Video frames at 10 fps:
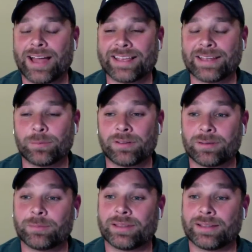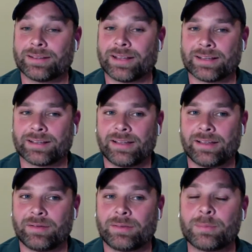like it when something like
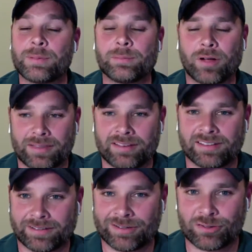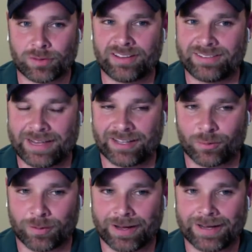that people authentically enjoy is taken
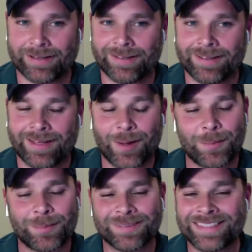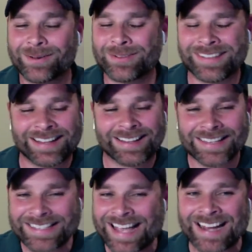away. But there was like the
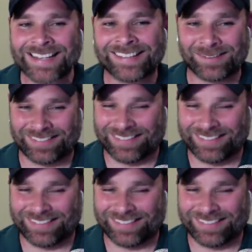tiniest little